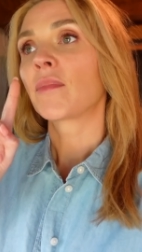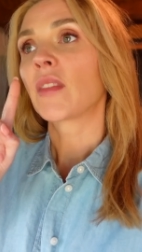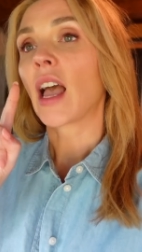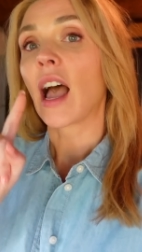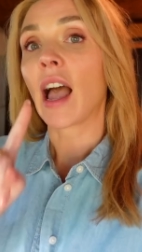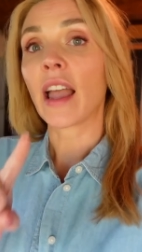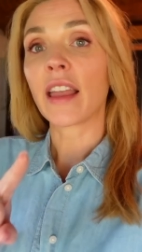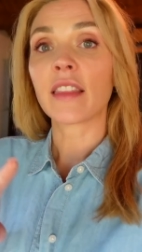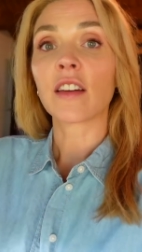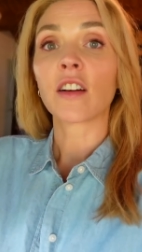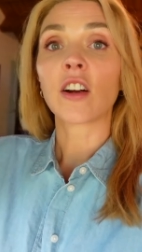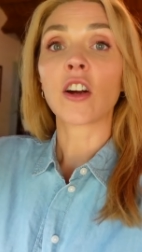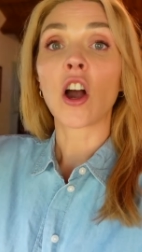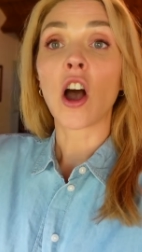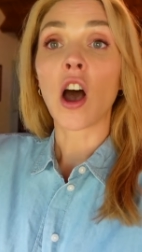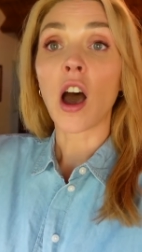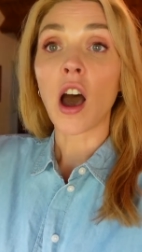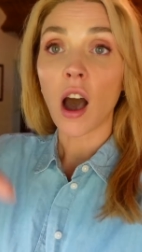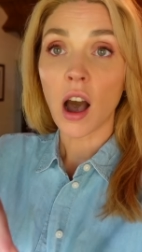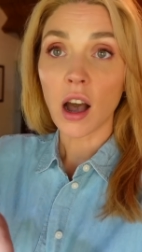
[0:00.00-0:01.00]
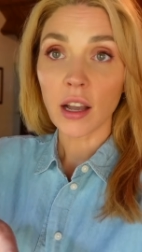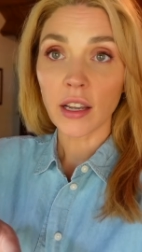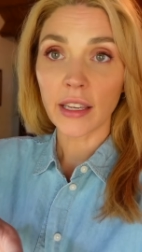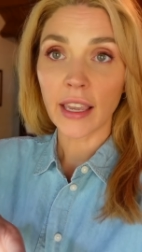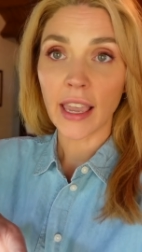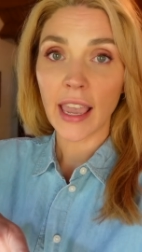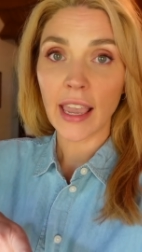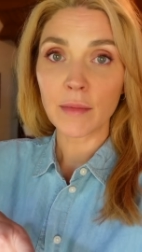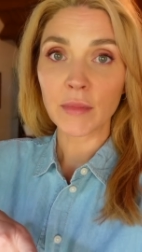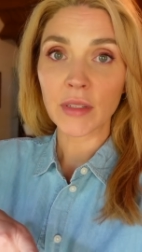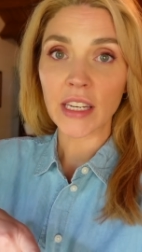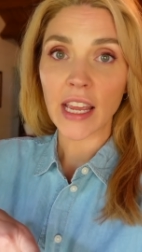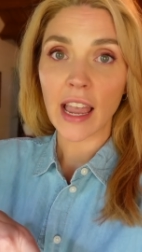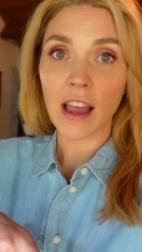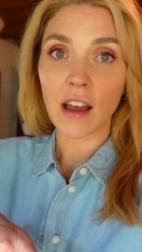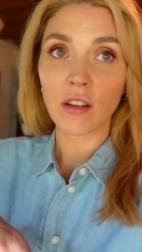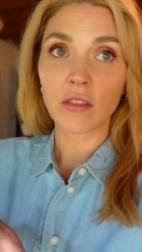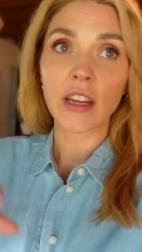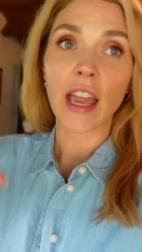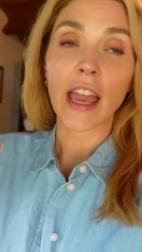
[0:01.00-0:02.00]
either a hawk came
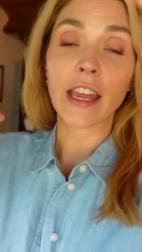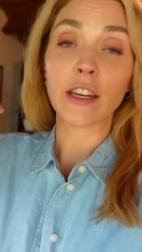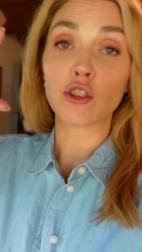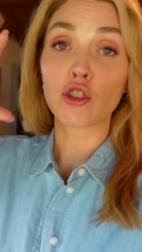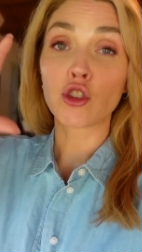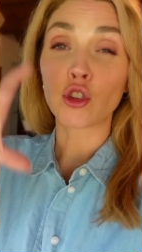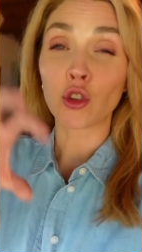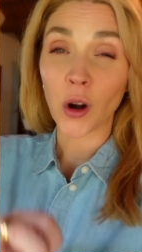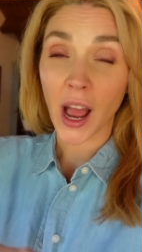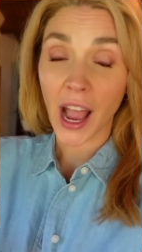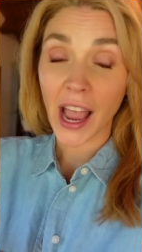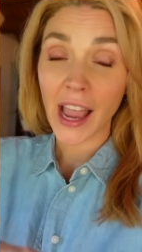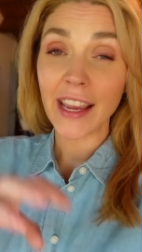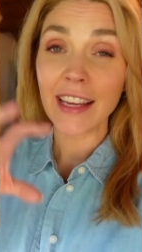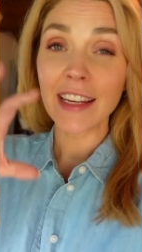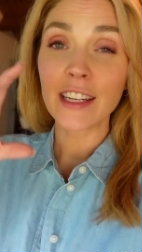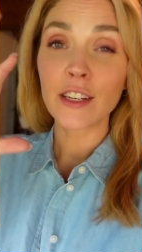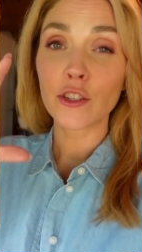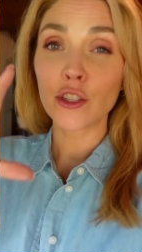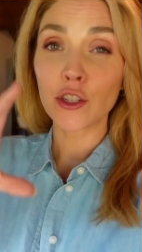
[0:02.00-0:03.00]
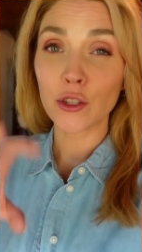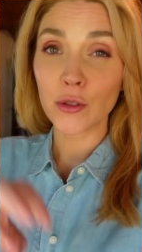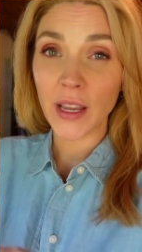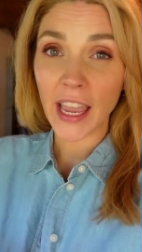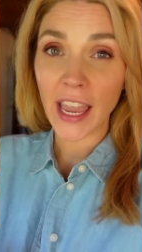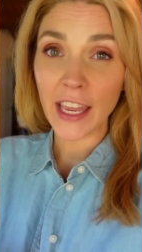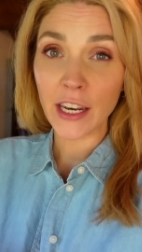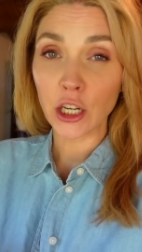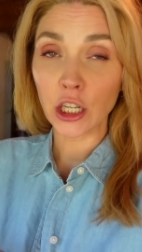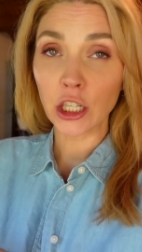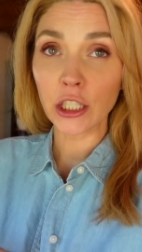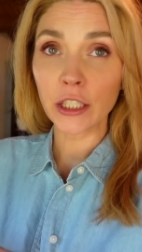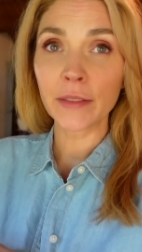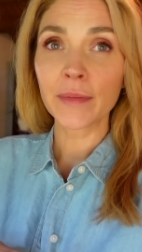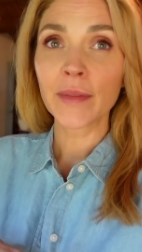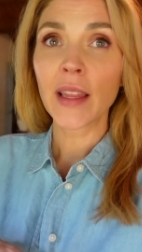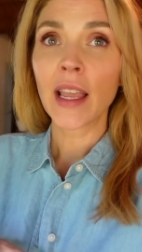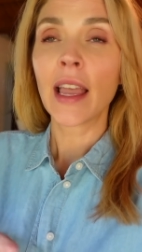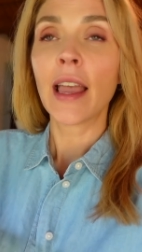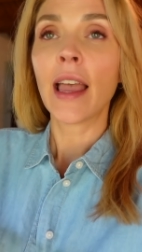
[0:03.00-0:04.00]
down and tried to get her
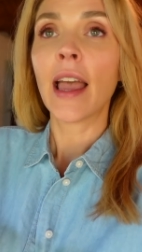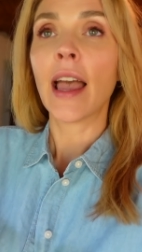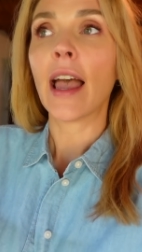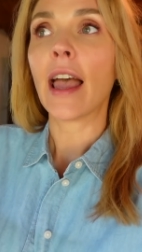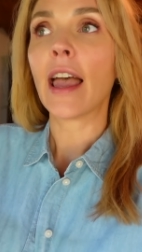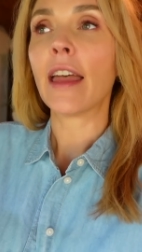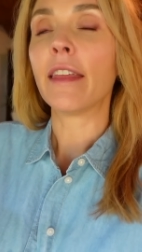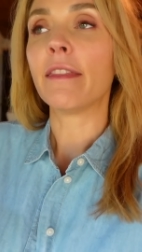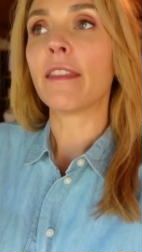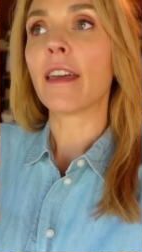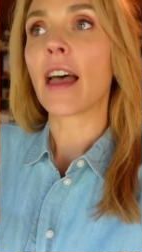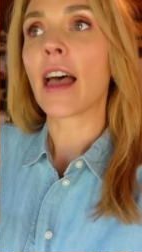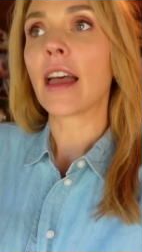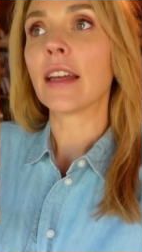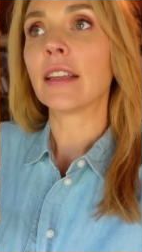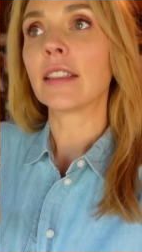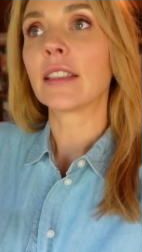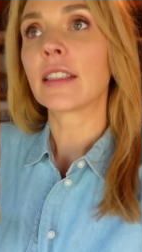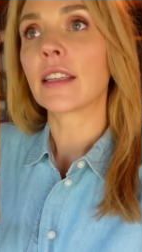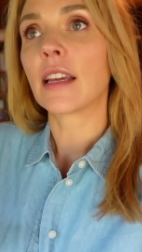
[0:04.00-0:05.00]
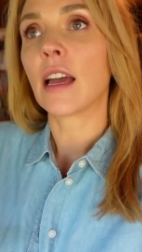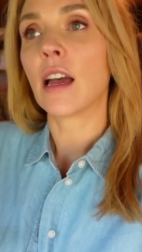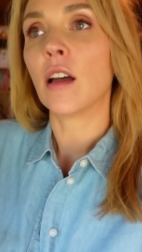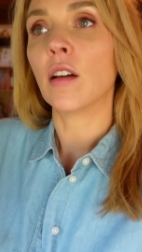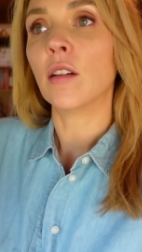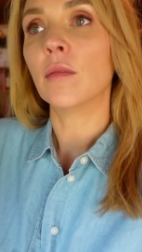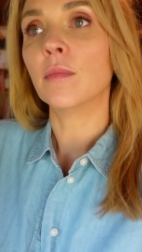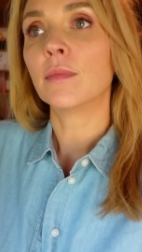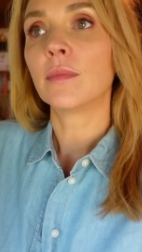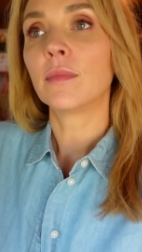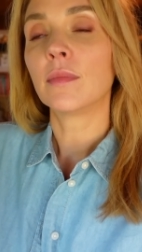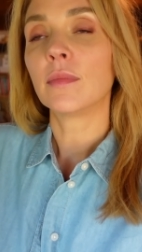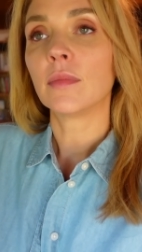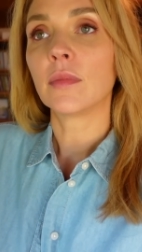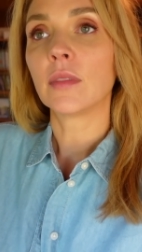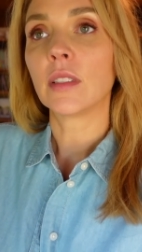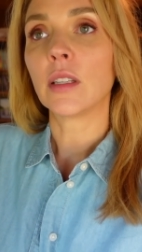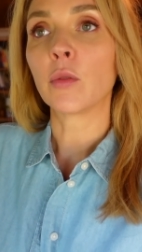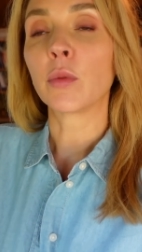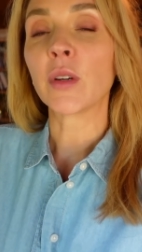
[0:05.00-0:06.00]
and that um,
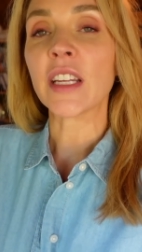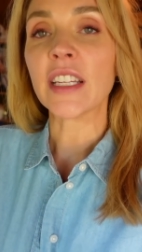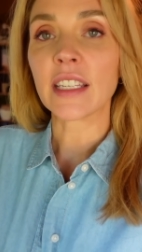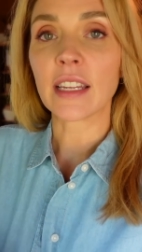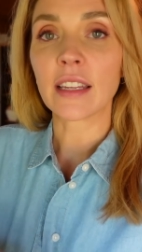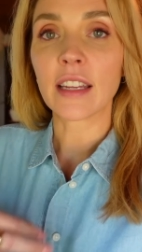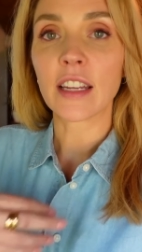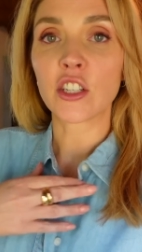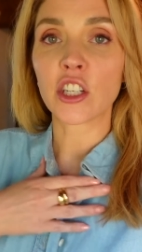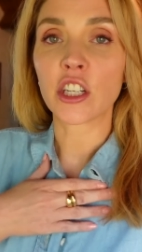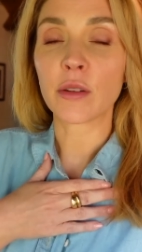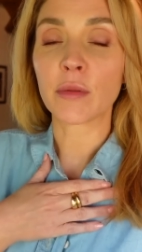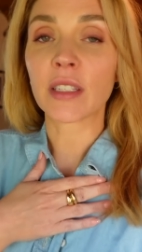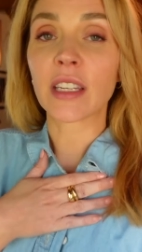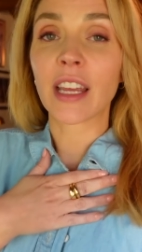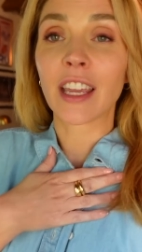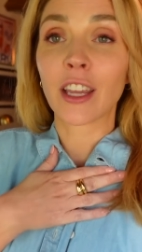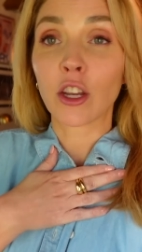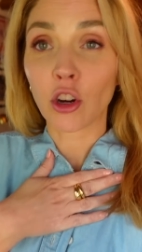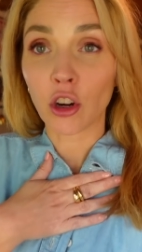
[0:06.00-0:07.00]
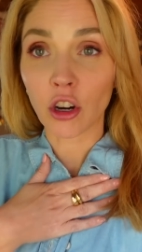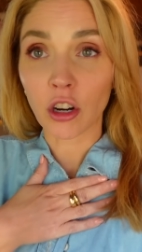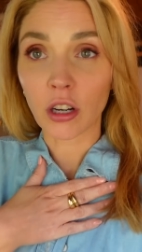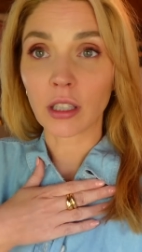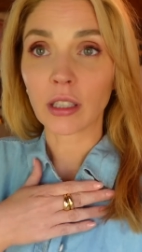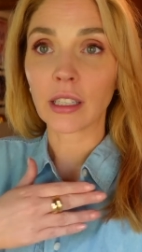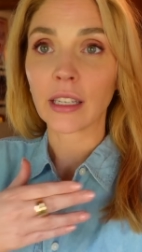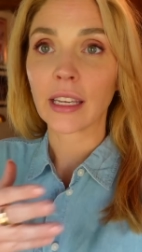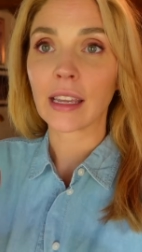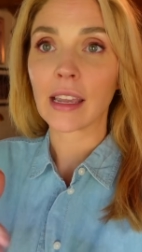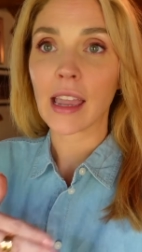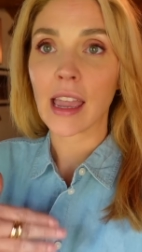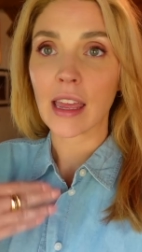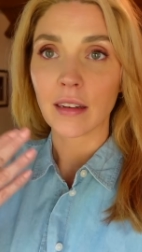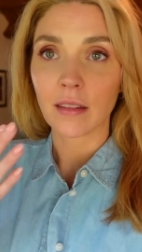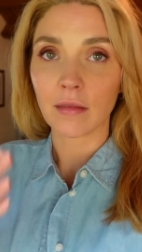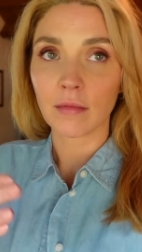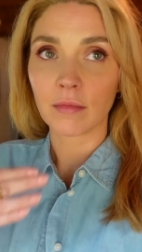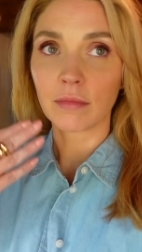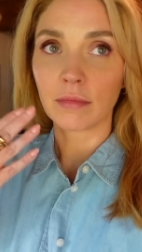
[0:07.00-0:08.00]
the reason that she was like gurgling
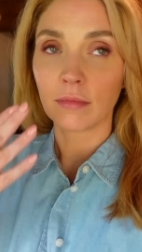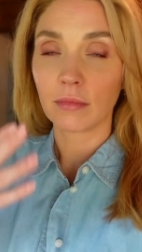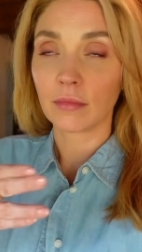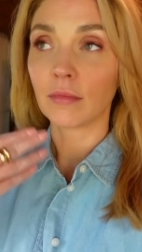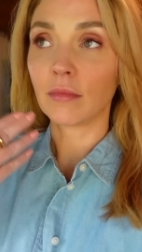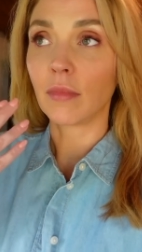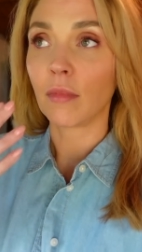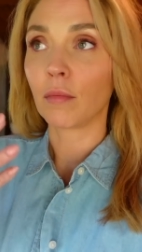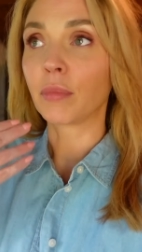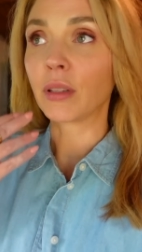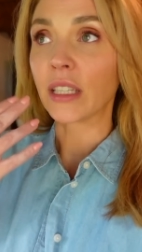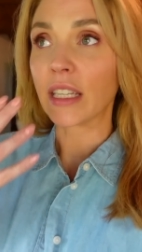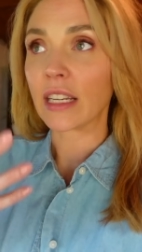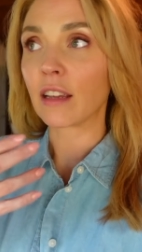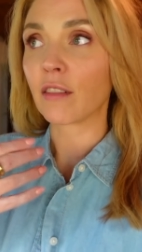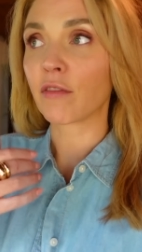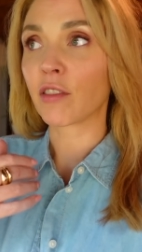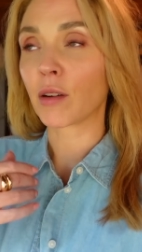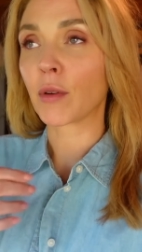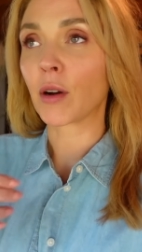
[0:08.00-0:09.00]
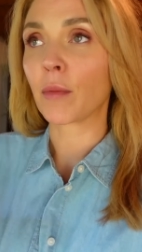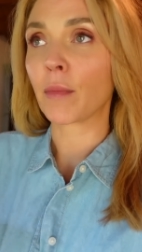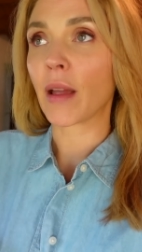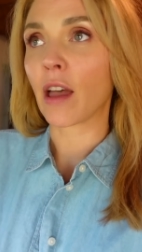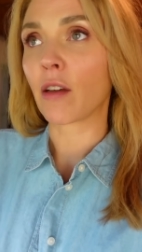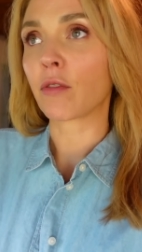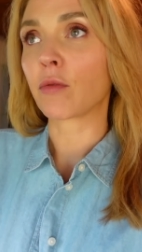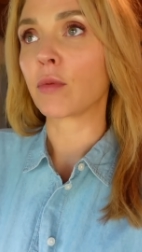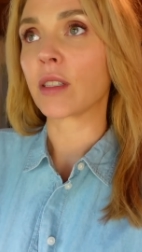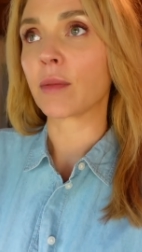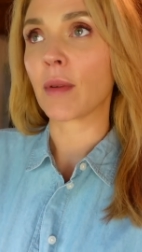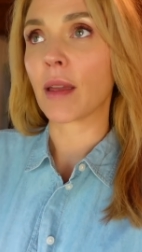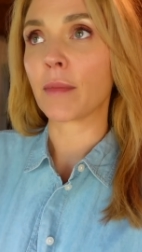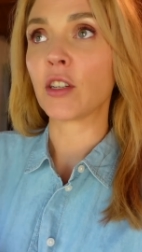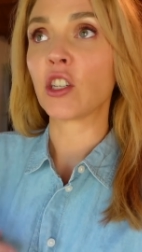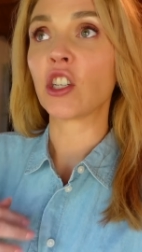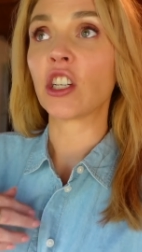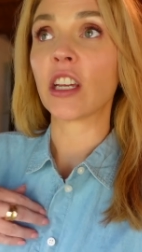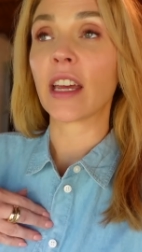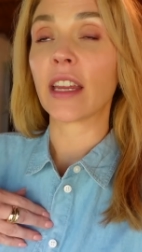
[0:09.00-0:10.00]
and bleeding from her mouth was maybe
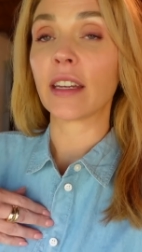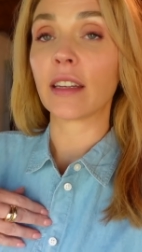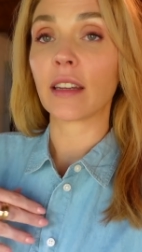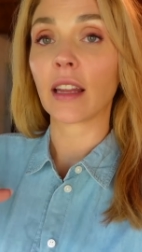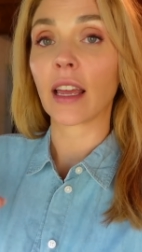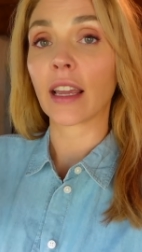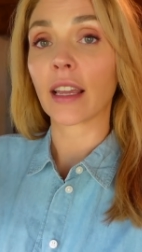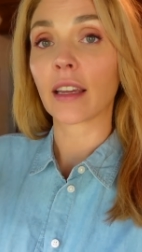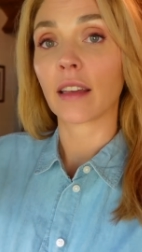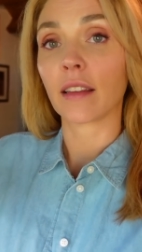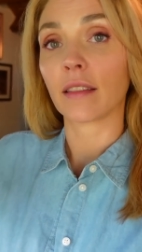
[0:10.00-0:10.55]
she had like